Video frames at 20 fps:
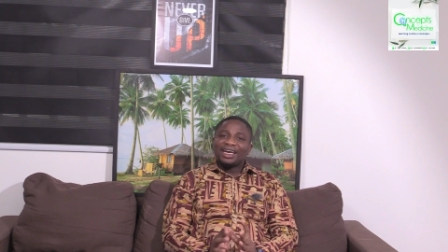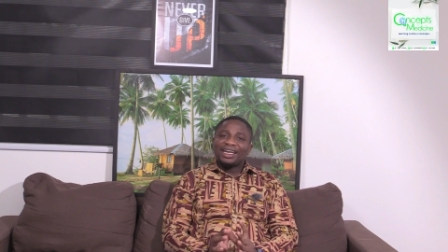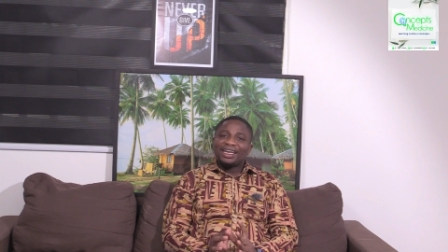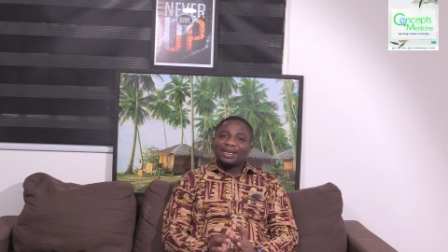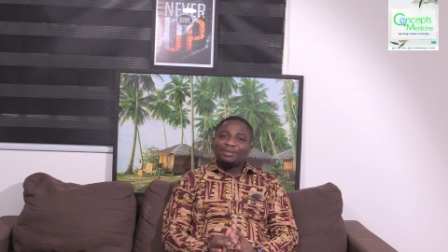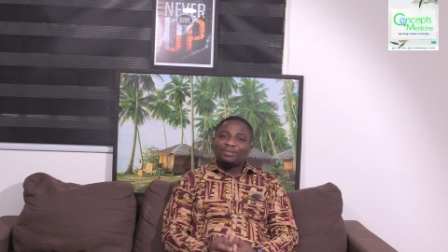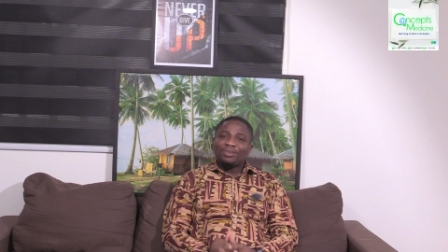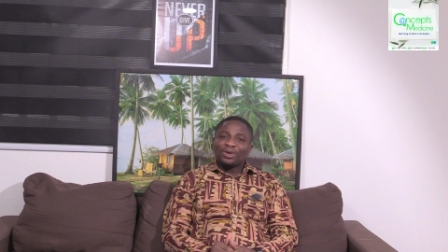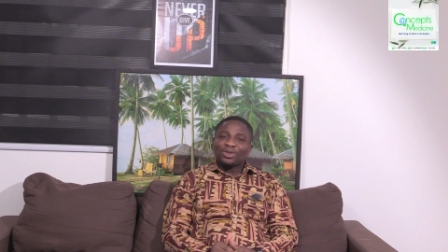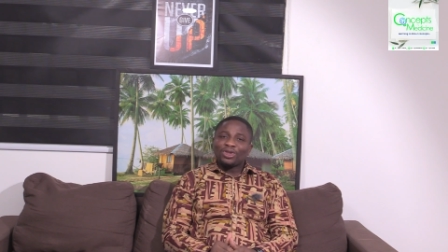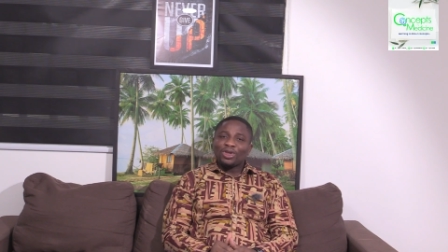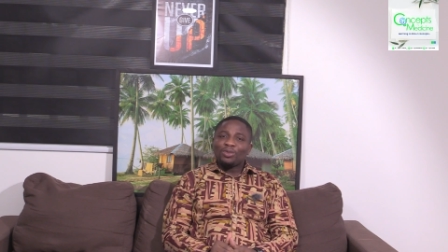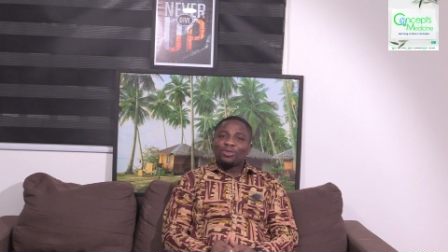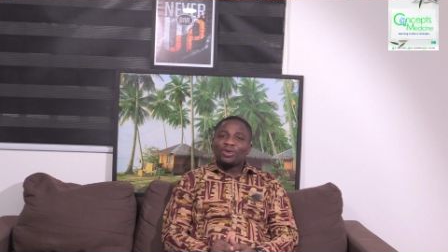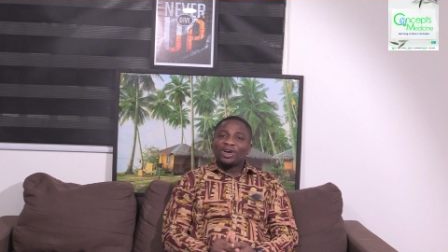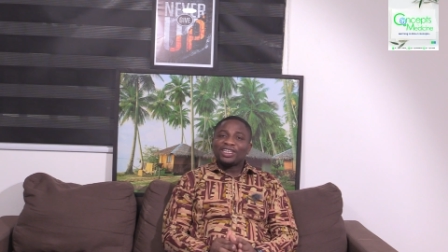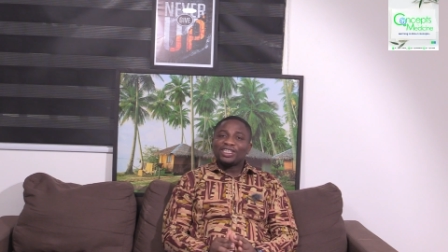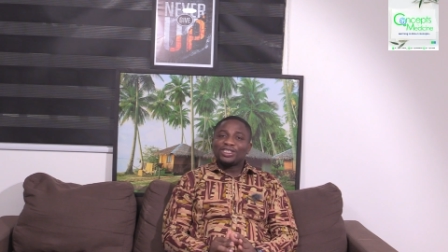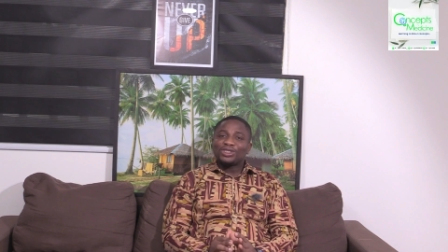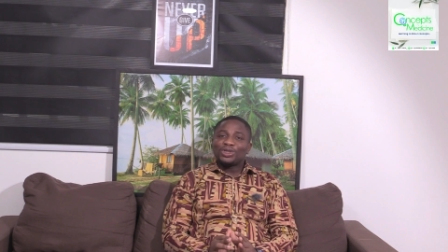and the
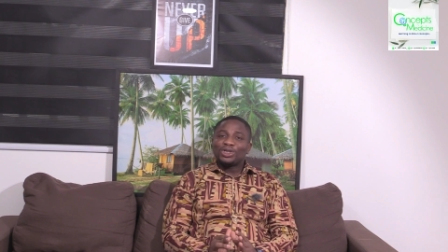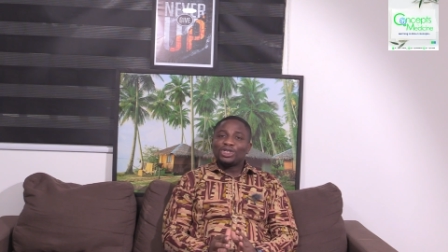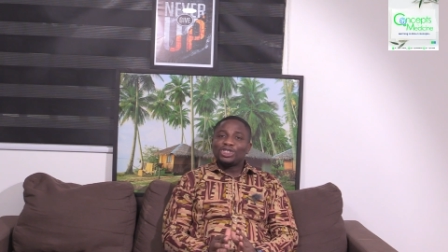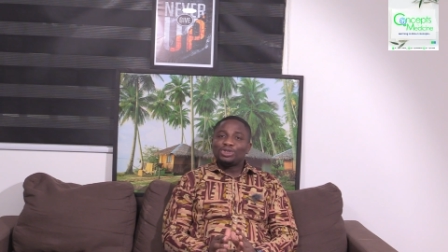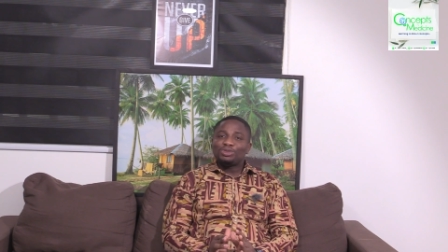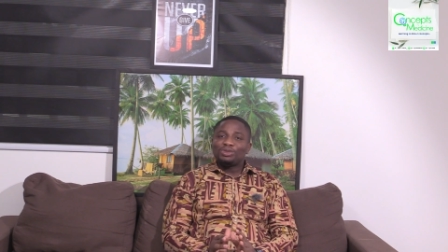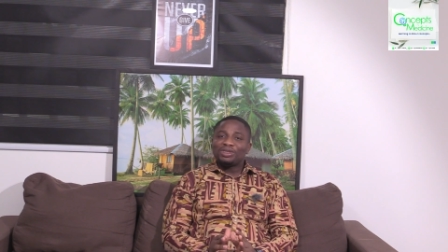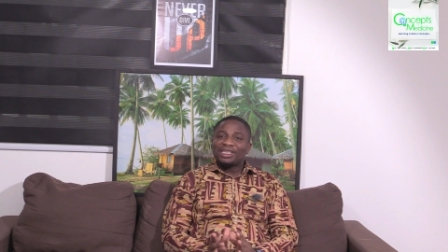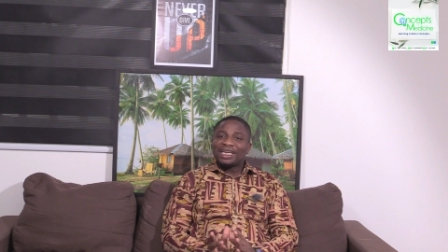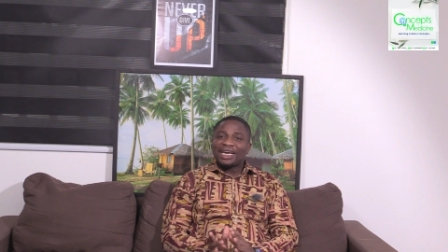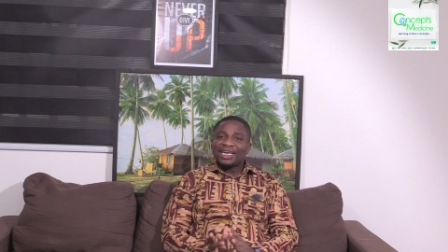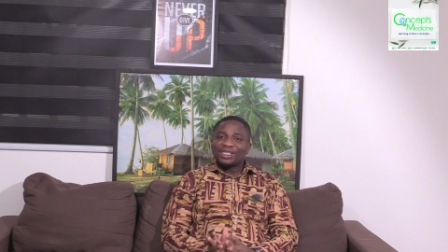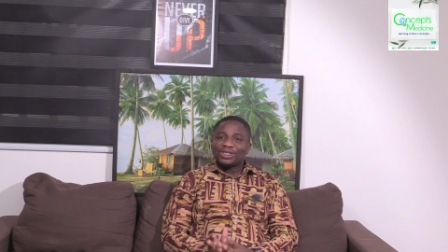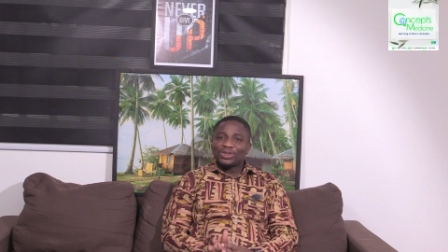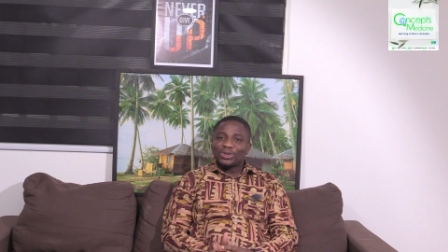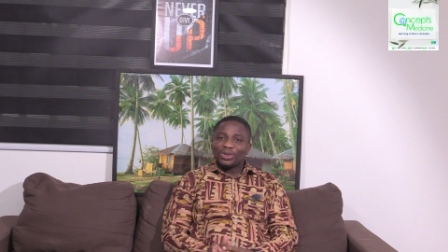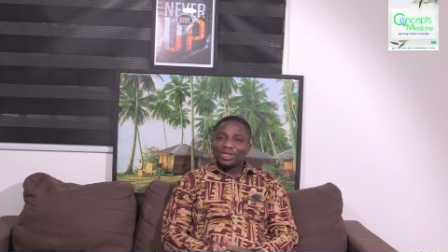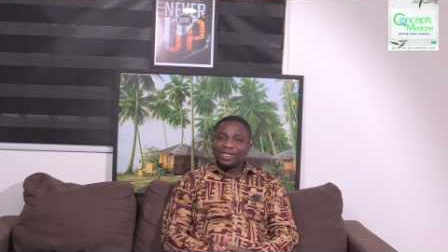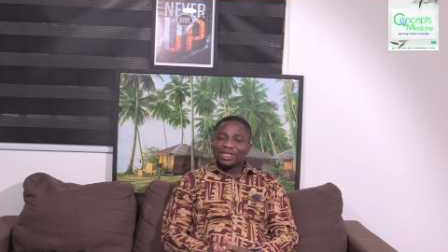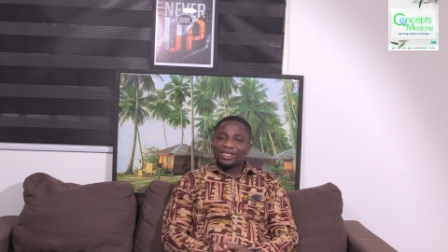bottom one is going to be
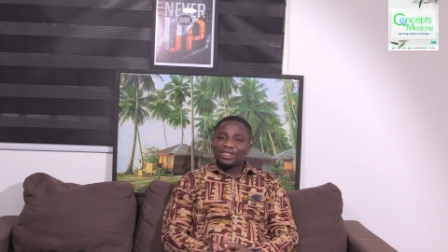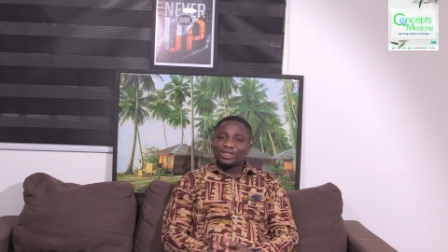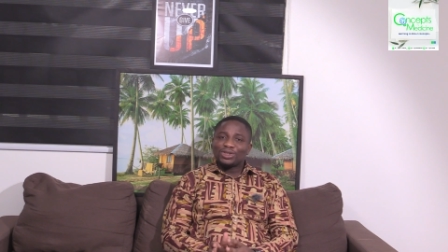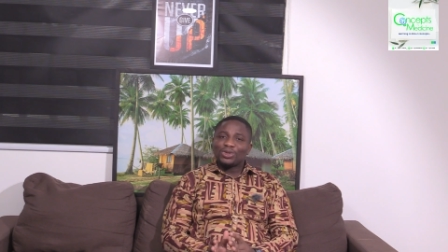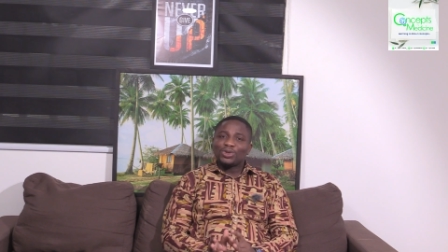diastolic.